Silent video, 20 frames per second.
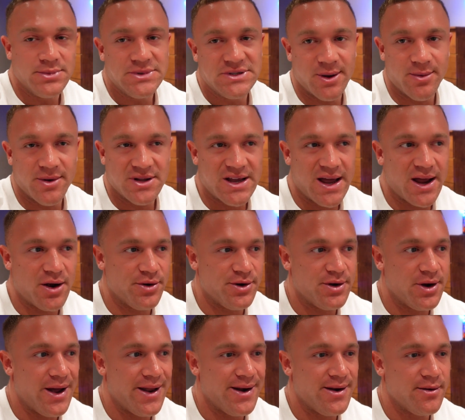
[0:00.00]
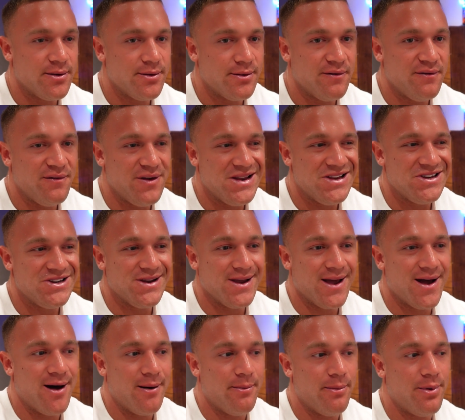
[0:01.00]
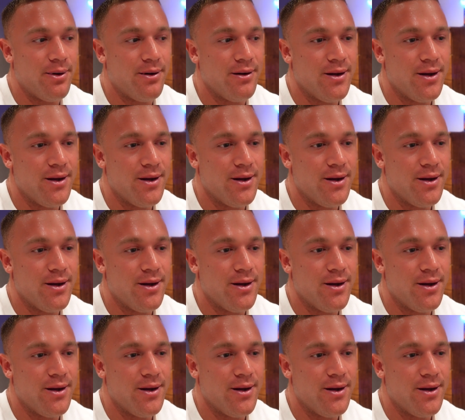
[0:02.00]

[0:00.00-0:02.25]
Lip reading: some Attack on Titan, finishing up